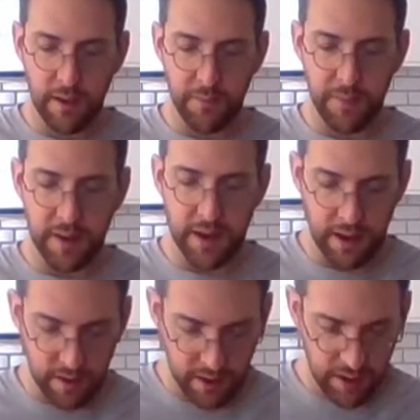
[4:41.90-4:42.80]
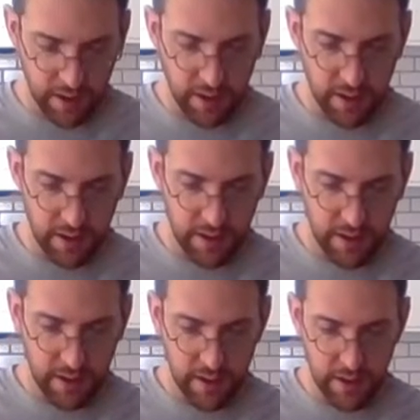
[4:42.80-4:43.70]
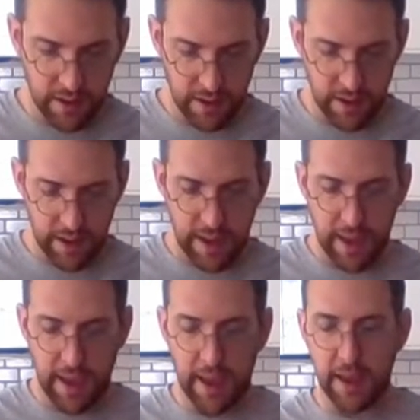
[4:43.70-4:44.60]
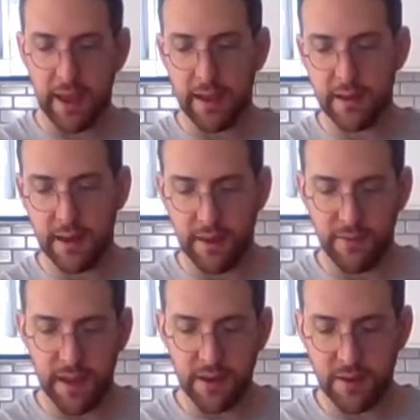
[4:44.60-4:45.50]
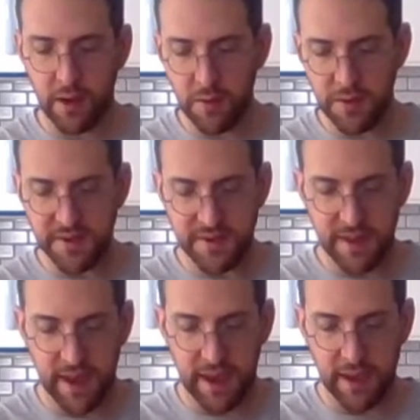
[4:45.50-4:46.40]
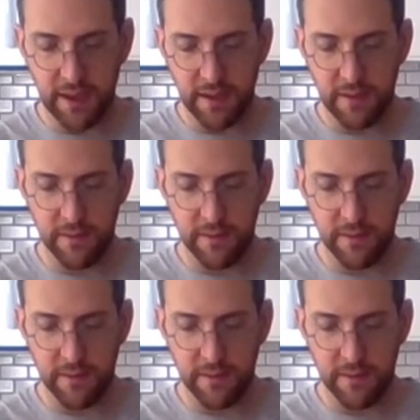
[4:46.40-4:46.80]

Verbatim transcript: up and down here. And if they don't stay,